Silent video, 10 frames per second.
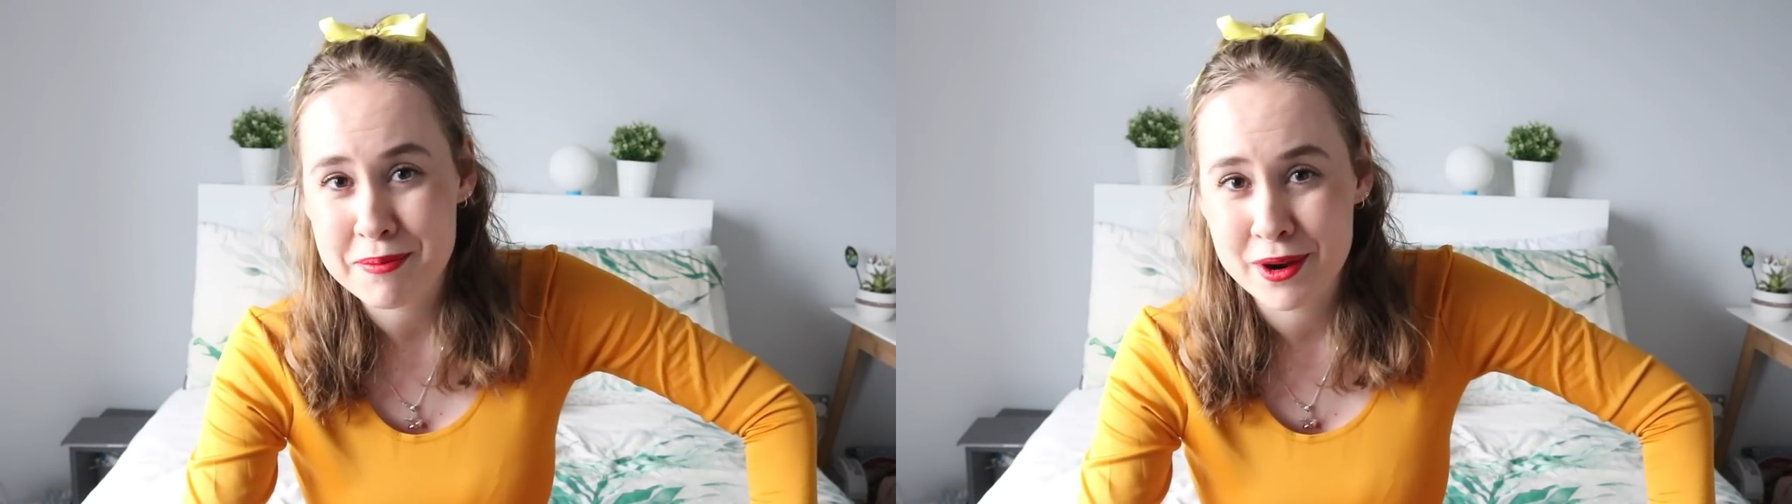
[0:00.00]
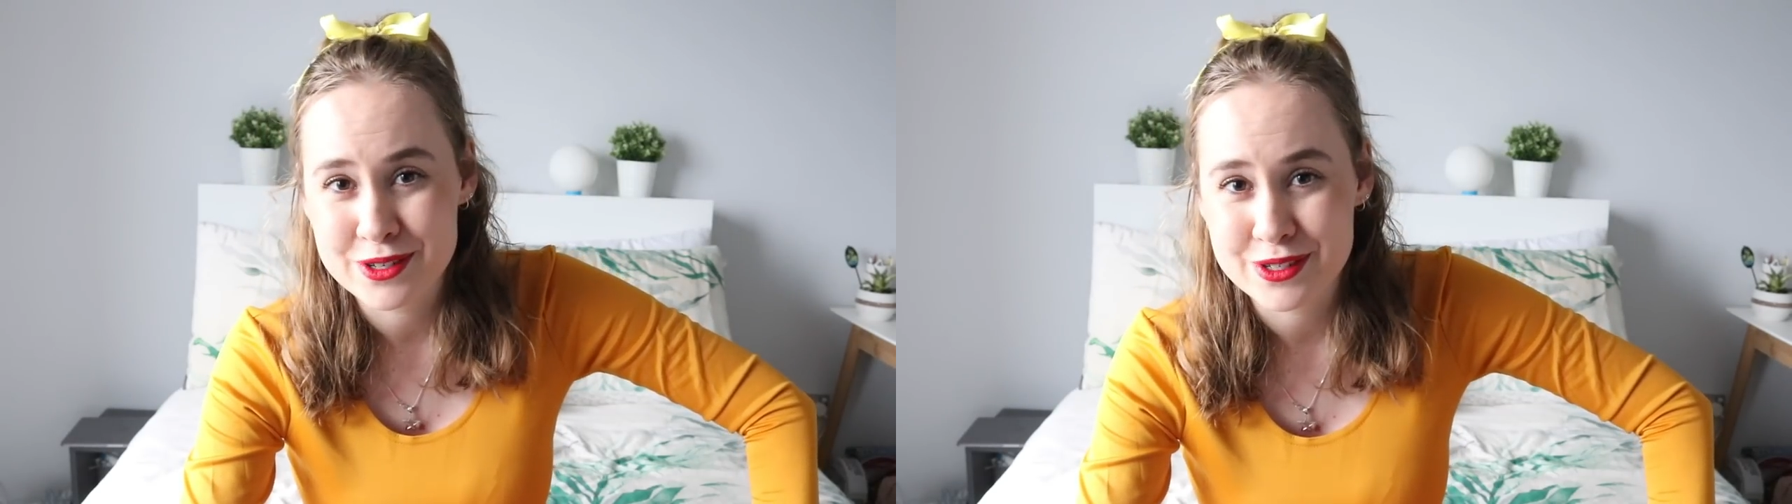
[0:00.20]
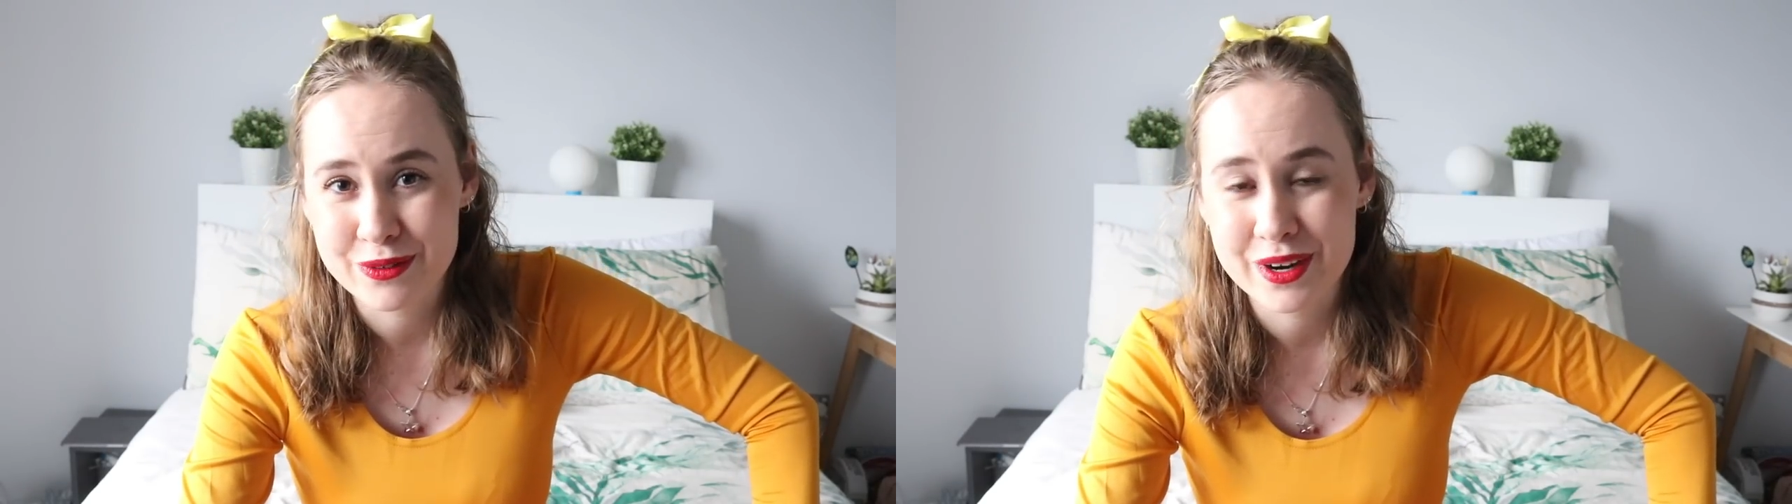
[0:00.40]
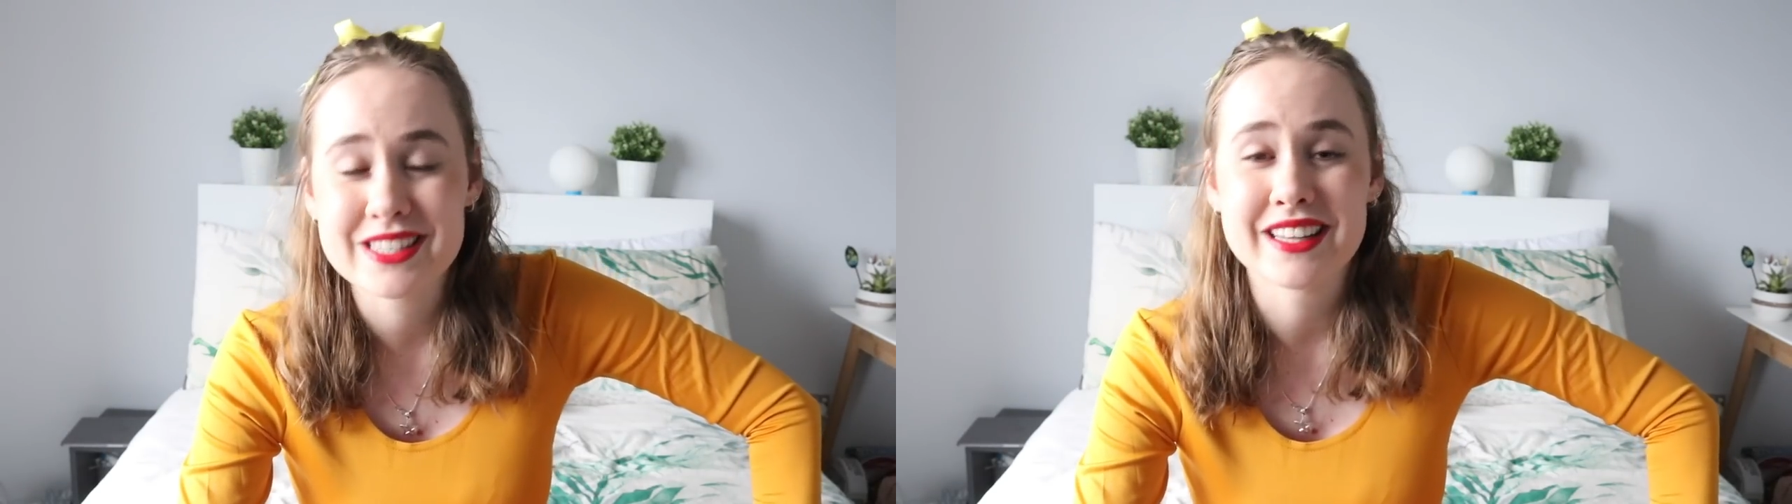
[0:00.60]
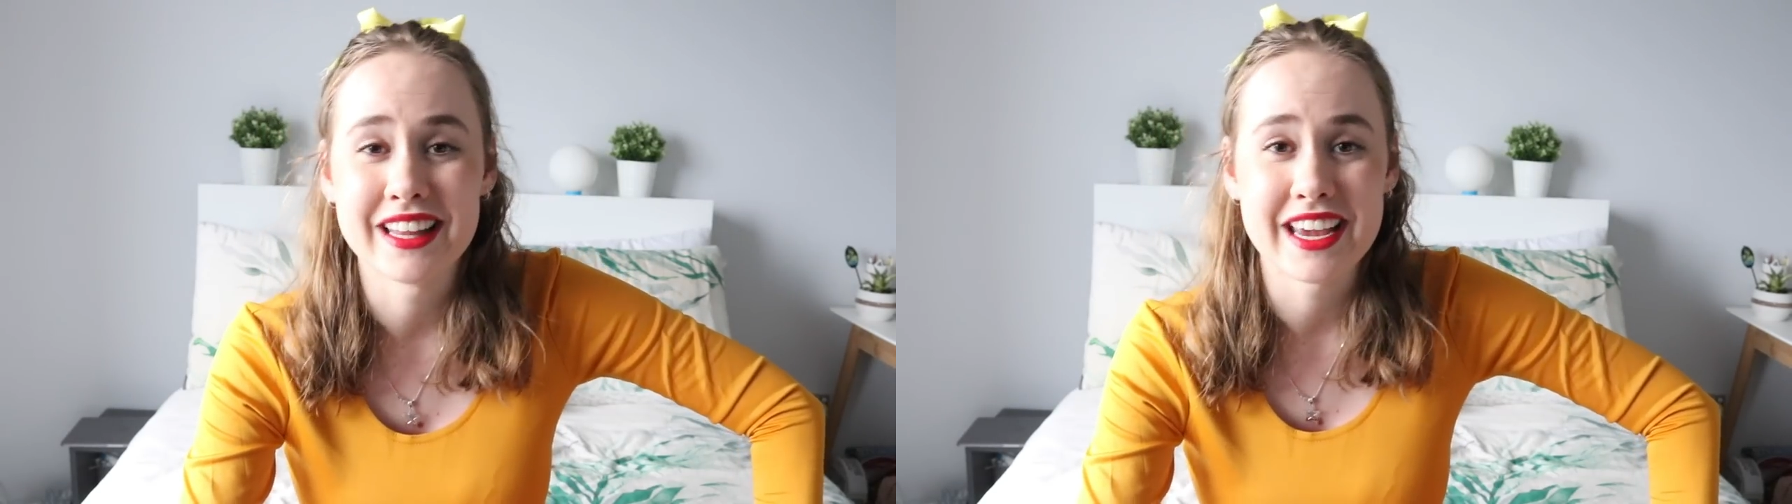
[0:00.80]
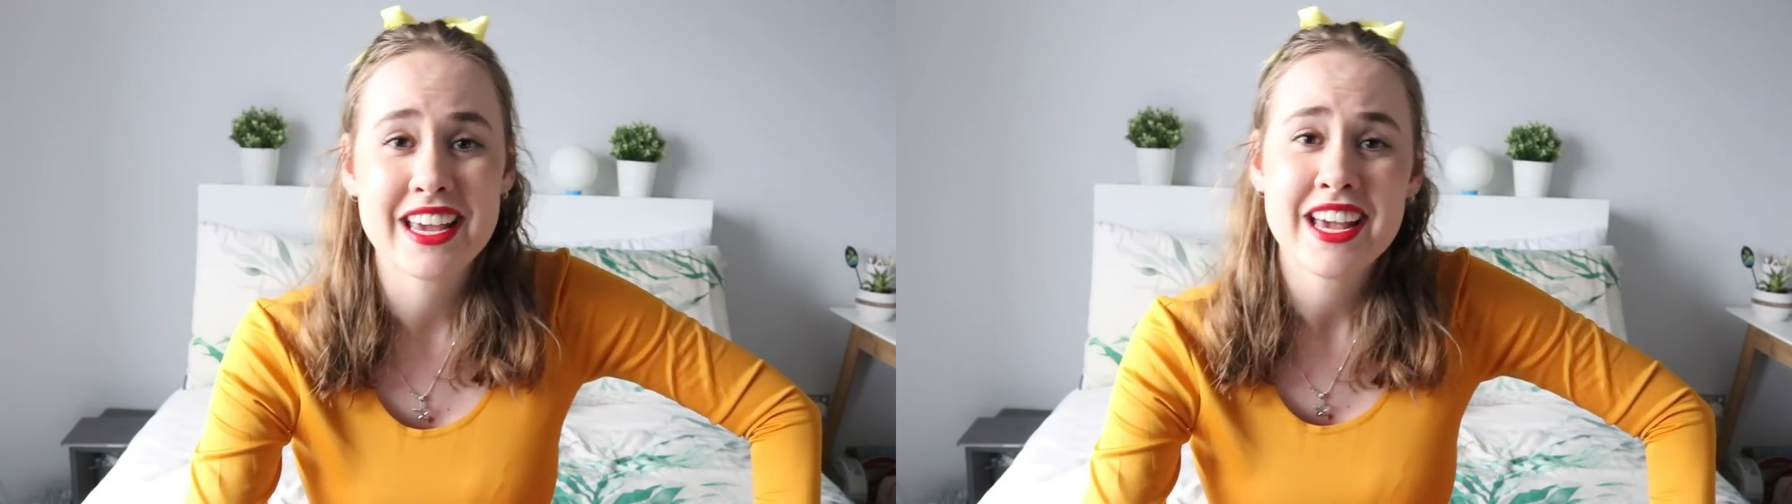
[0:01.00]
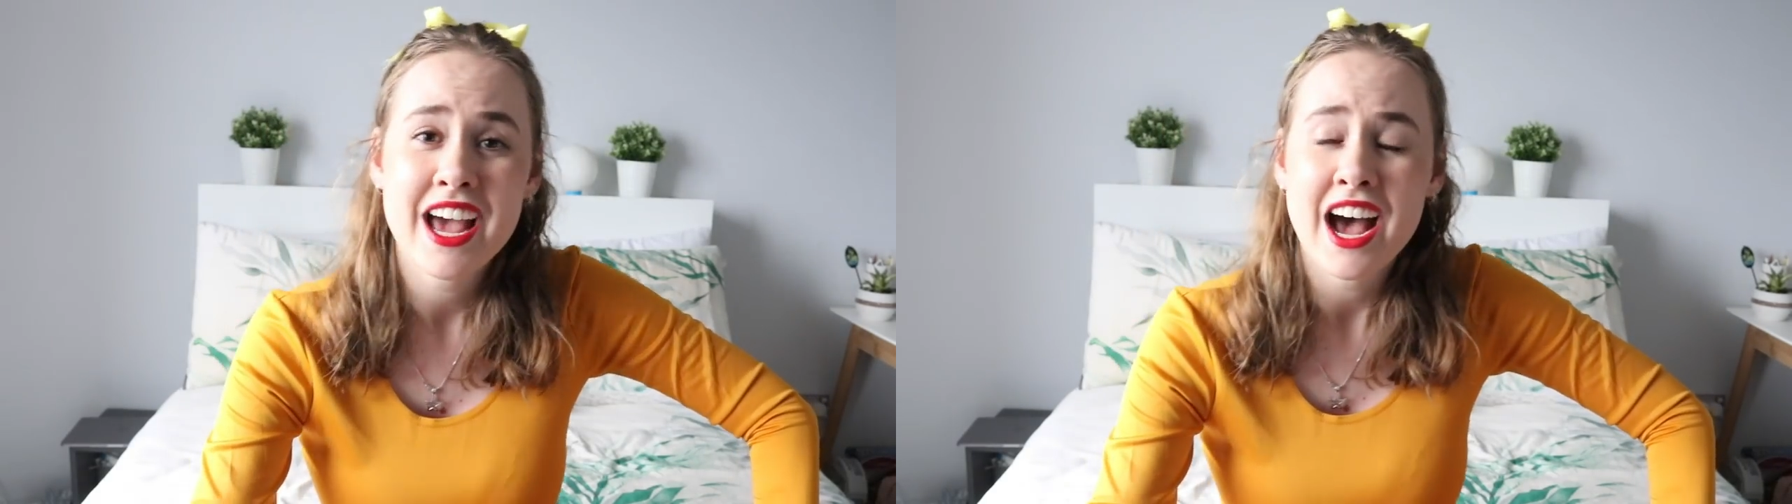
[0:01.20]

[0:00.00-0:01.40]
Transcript: posted recently,